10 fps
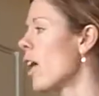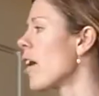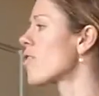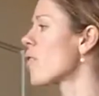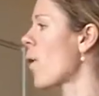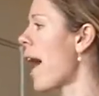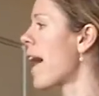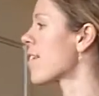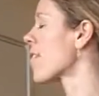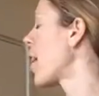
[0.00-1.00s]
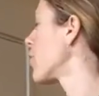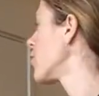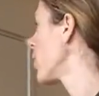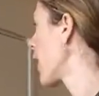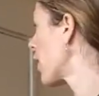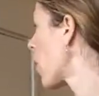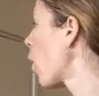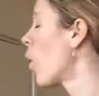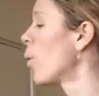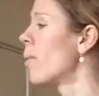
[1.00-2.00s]
also ask how you're doing at
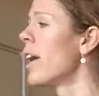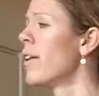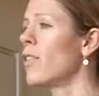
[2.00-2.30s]
home,